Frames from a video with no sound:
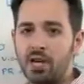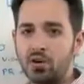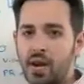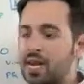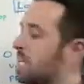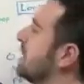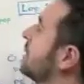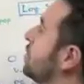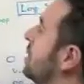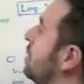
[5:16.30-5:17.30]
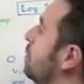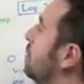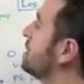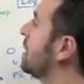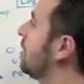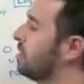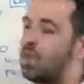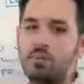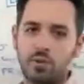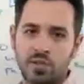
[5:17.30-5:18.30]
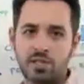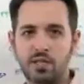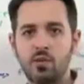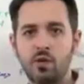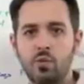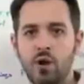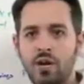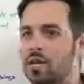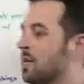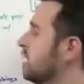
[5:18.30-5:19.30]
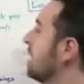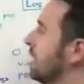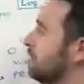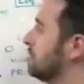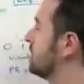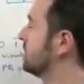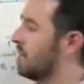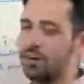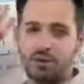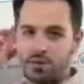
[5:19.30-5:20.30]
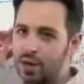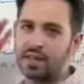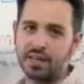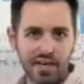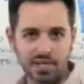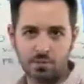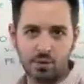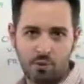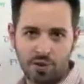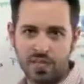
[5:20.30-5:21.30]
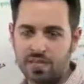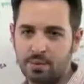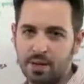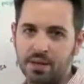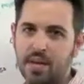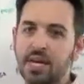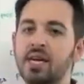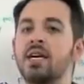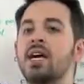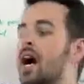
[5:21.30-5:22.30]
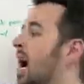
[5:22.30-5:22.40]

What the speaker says: PageRank is actually a number that's calculated between 0 and 1. It uses a ton of trailing decimal points typically,